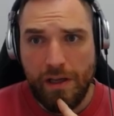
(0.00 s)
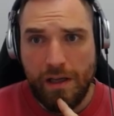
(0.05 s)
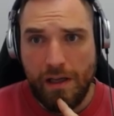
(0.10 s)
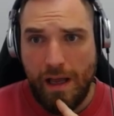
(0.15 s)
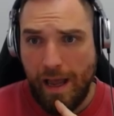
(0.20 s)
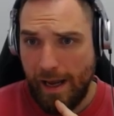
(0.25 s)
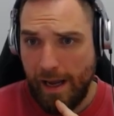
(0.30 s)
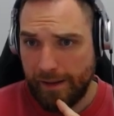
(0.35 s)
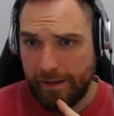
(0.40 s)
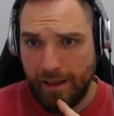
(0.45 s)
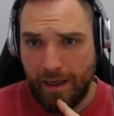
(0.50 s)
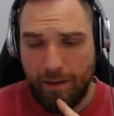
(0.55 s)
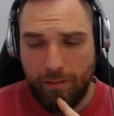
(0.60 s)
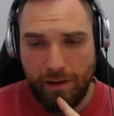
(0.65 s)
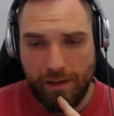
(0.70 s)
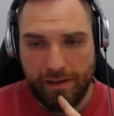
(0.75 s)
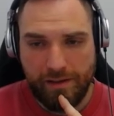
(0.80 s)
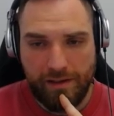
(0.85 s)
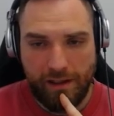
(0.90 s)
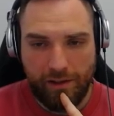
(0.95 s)

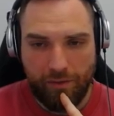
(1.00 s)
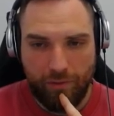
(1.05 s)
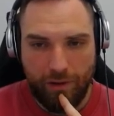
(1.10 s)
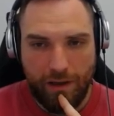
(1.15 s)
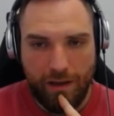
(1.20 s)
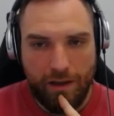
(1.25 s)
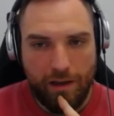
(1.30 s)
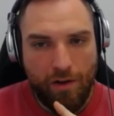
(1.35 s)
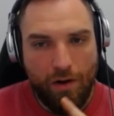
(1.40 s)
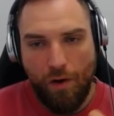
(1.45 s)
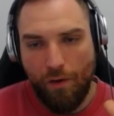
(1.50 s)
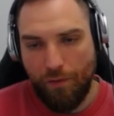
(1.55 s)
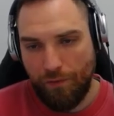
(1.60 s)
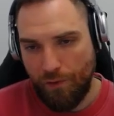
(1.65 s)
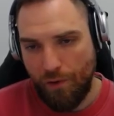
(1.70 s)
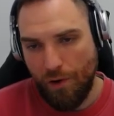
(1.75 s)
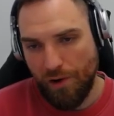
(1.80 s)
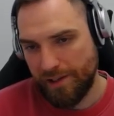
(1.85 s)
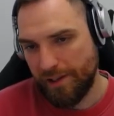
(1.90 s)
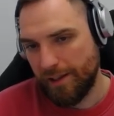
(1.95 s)
Airtable, etc. Of
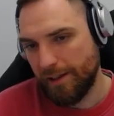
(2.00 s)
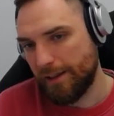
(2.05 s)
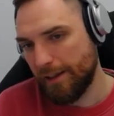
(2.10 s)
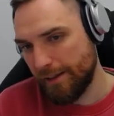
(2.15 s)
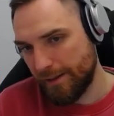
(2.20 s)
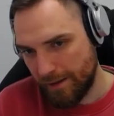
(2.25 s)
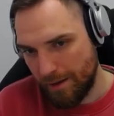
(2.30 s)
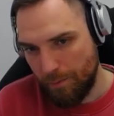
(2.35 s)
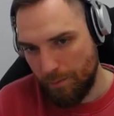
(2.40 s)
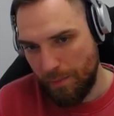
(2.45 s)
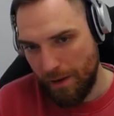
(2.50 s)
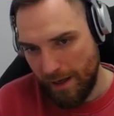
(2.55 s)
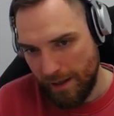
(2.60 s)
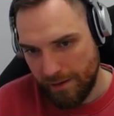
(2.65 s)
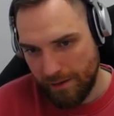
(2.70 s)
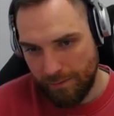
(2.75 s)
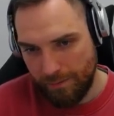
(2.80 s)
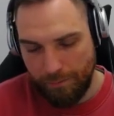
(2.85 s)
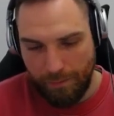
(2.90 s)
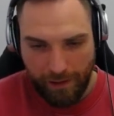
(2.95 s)
course, it is the
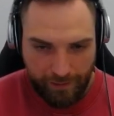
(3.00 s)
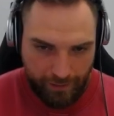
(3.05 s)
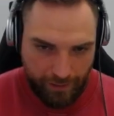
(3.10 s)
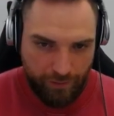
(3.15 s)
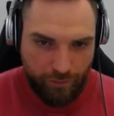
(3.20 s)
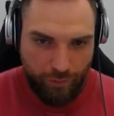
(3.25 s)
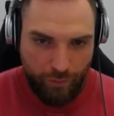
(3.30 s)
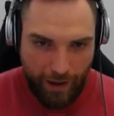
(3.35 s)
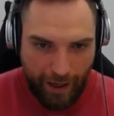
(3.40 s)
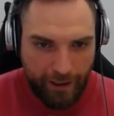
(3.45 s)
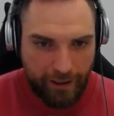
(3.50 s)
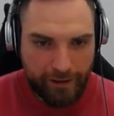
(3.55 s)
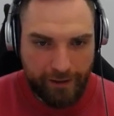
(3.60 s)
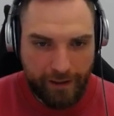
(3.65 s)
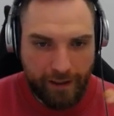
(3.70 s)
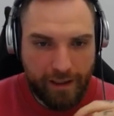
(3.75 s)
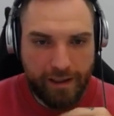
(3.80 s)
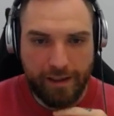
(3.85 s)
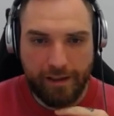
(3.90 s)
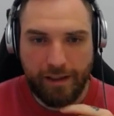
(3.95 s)
best, but in
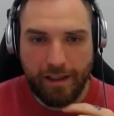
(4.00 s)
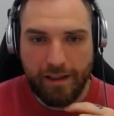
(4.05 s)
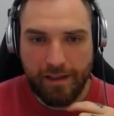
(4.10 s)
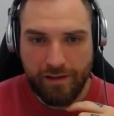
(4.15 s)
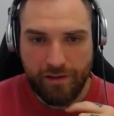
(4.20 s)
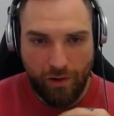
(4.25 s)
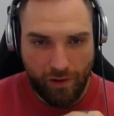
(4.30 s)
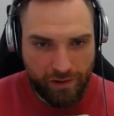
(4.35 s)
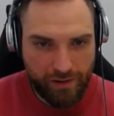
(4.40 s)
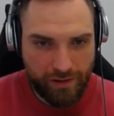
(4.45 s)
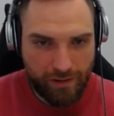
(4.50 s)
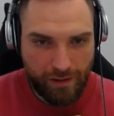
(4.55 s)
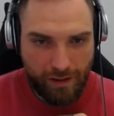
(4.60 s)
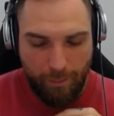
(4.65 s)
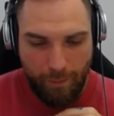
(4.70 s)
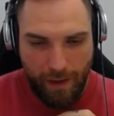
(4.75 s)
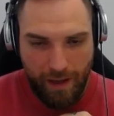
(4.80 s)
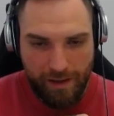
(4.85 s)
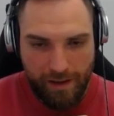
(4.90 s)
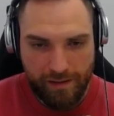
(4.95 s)
reality, it is not
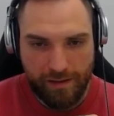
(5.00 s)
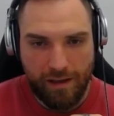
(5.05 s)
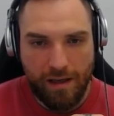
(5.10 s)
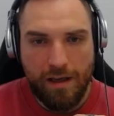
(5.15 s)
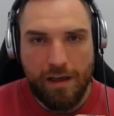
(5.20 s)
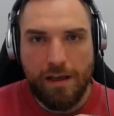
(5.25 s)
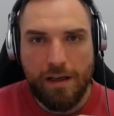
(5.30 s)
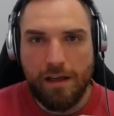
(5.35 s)
the best.